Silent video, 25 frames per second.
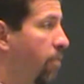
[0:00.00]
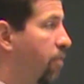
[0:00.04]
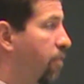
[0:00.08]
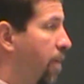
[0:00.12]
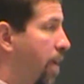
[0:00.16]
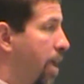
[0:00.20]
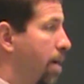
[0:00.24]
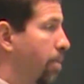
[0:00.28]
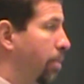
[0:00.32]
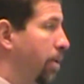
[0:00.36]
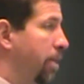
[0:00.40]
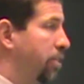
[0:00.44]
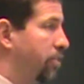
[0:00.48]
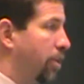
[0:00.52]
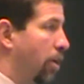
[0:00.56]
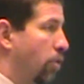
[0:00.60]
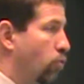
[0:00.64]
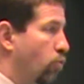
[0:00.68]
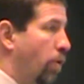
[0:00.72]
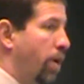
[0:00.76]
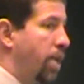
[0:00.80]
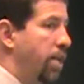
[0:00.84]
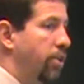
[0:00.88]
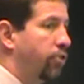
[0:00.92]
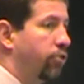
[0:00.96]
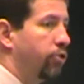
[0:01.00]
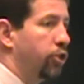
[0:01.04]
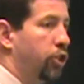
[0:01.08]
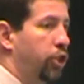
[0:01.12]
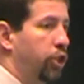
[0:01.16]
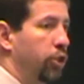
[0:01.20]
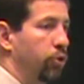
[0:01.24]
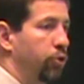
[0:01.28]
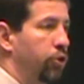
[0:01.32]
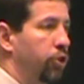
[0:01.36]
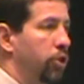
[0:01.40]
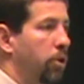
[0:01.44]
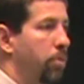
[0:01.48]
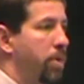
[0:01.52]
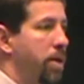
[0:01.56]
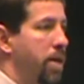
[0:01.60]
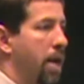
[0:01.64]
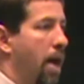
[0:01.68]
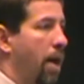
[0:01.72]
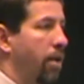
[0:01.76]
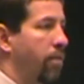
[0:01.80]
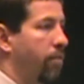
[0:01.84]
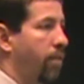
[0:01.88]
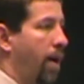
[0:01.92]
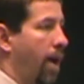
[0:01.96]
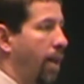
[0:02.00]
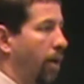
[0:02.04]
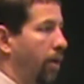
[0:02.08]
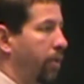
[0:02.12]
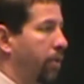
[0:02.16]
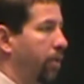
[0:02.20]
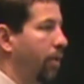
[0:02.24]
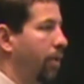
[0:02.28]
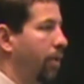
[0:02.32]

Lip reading: families that raise their children to be nonviolent.